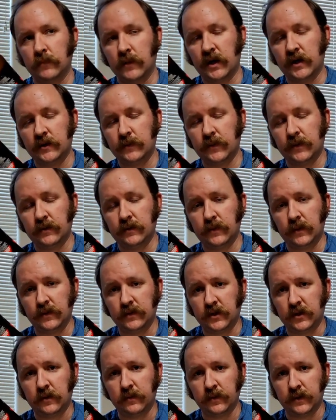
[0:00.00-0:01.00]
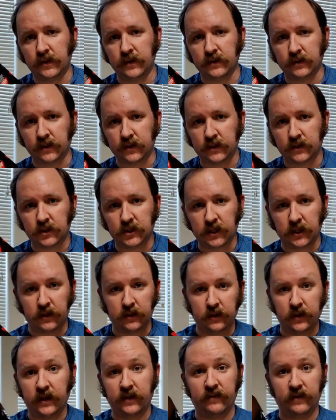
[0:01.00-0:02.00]
I suppose most of the beers on this
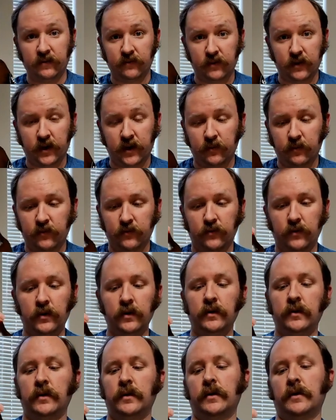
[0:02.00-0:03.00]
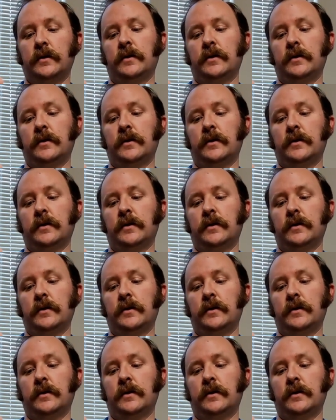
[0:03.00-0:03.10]
channel I've never had before.